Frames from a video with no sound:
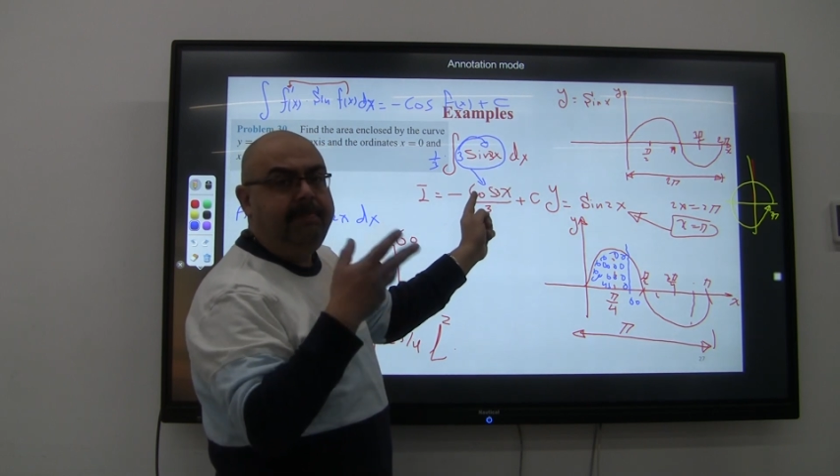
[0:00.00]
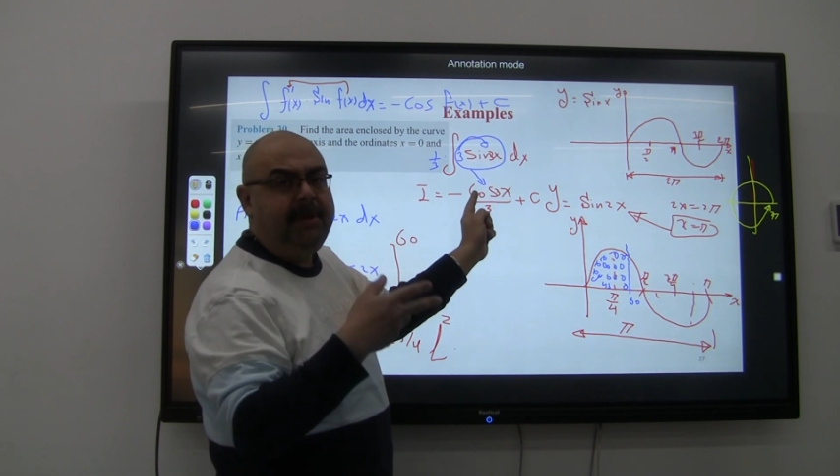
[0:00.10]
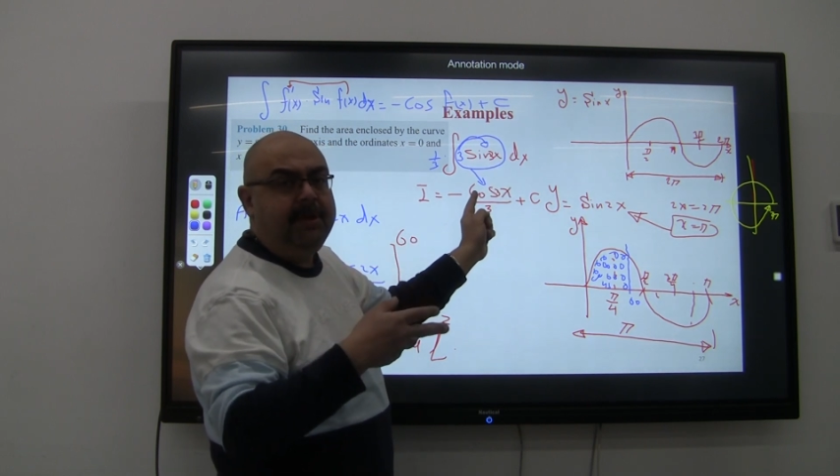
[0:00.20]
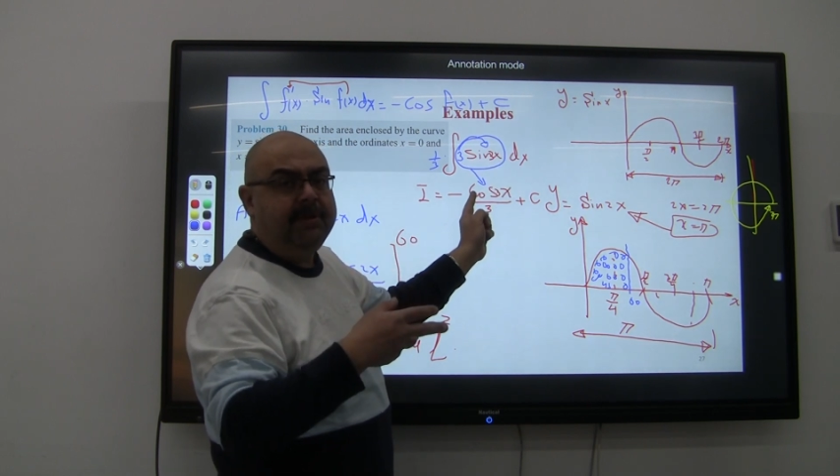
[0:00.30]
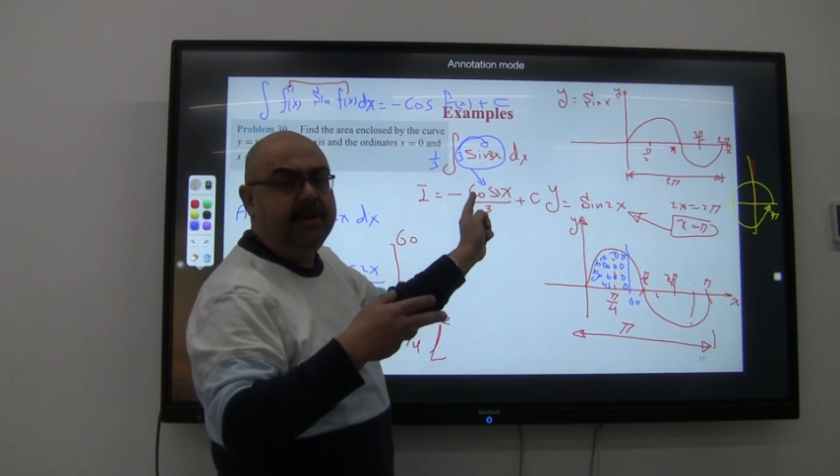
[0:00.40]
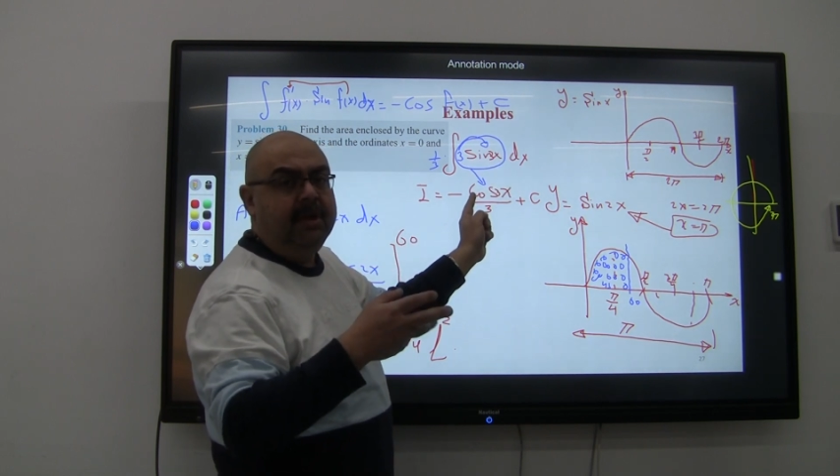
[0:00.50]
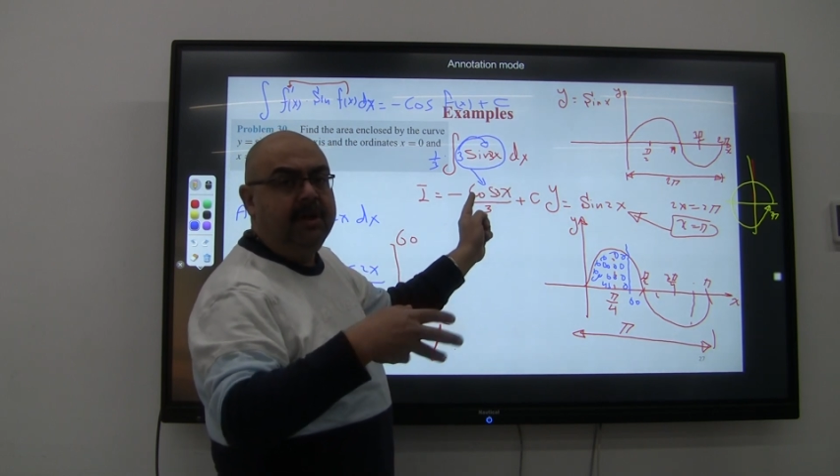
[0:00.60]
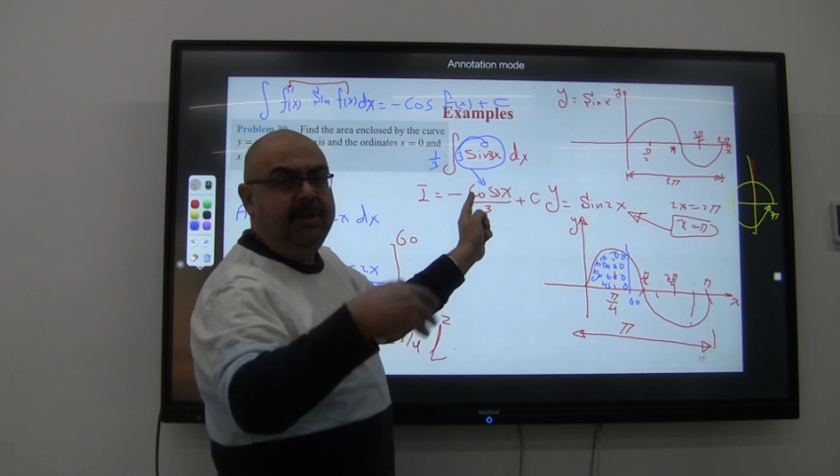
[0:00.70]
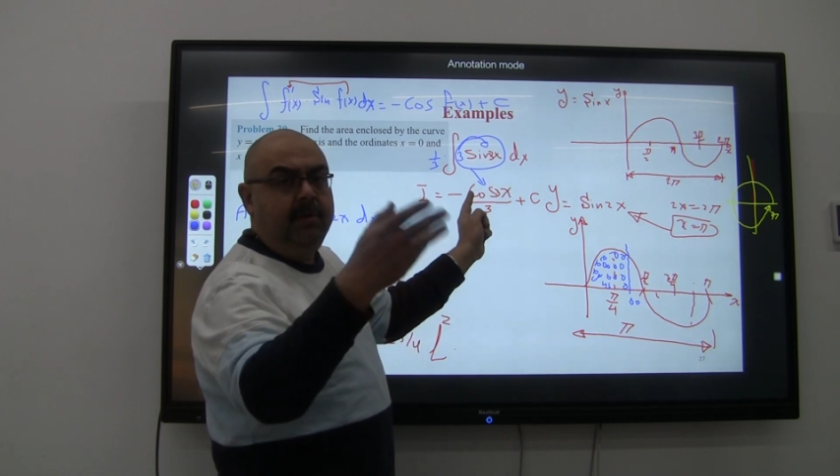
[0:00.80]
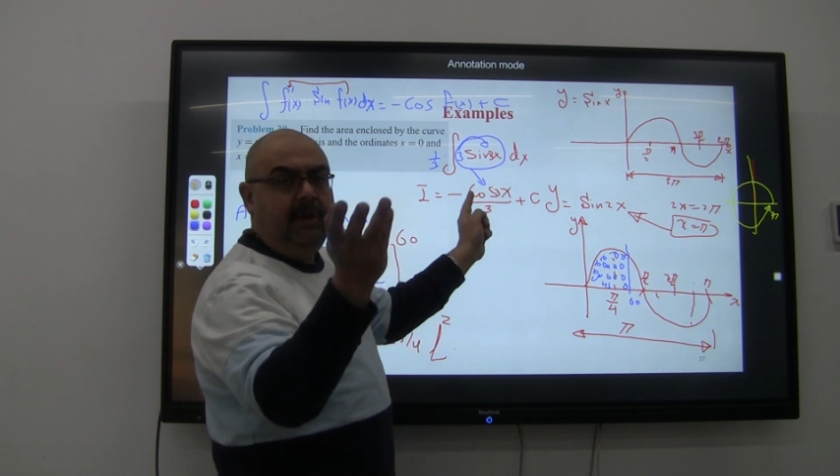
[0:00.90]
appear.
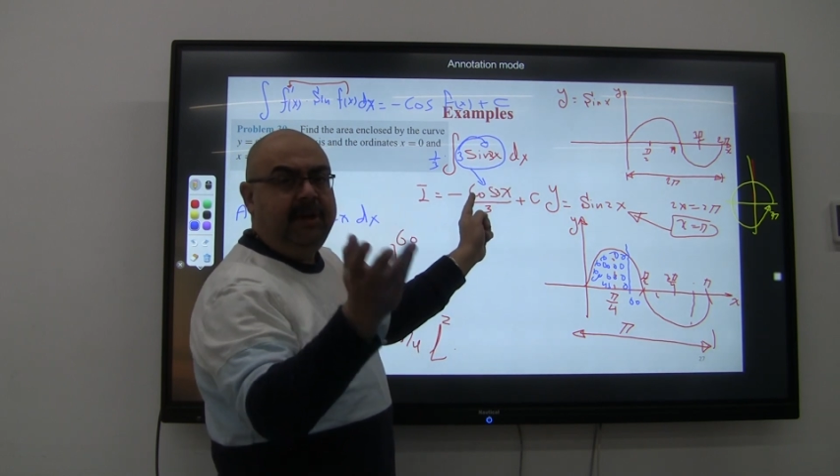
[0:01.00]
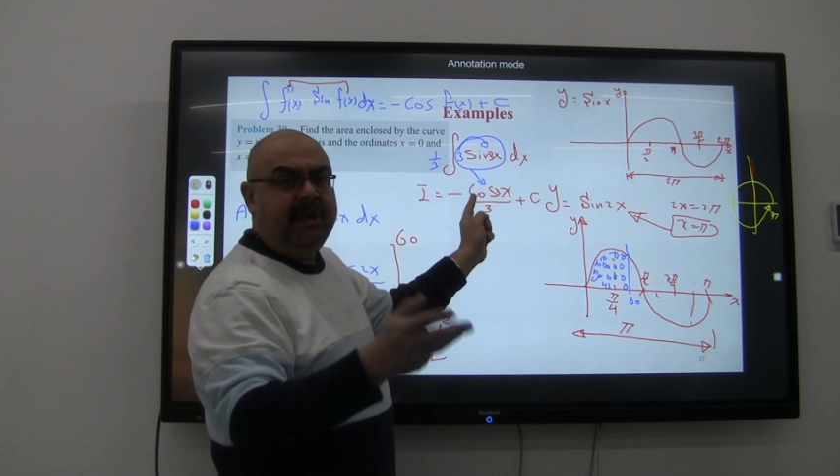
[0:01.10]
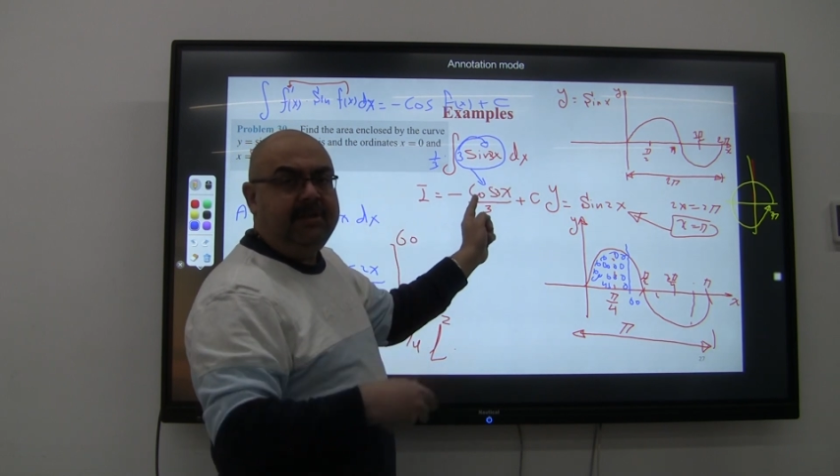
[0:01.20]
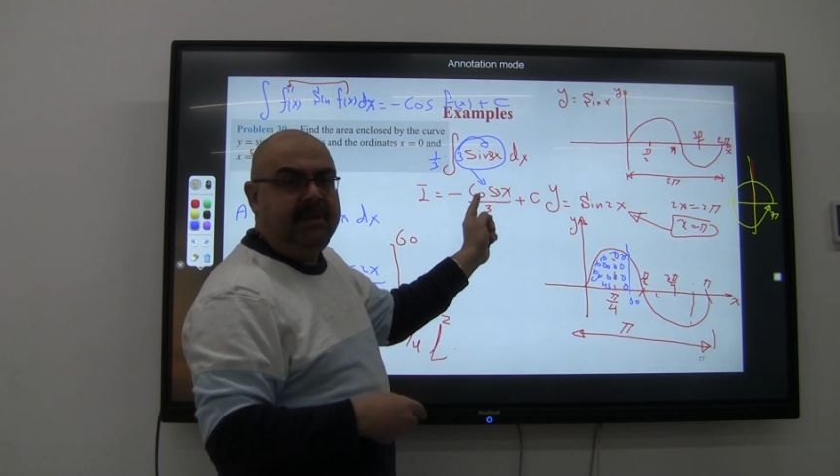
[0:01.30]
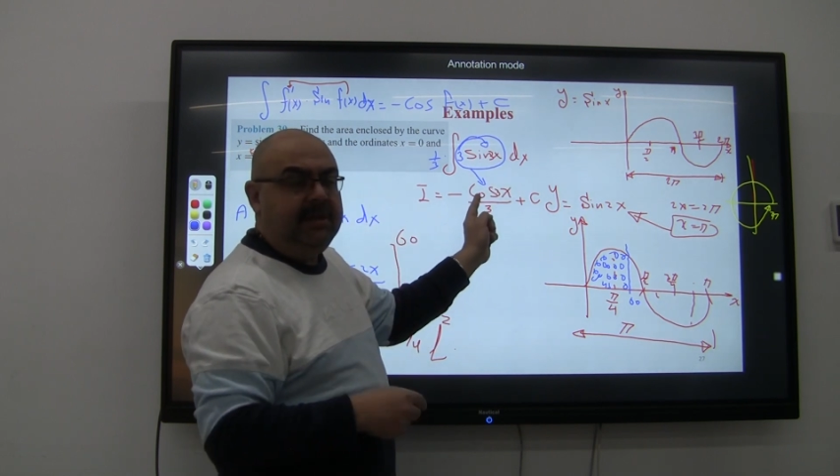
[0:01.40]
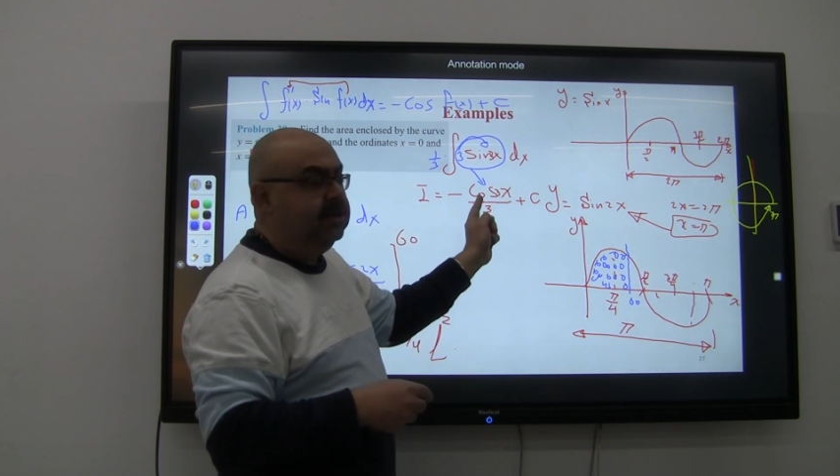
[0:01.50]
They will cancel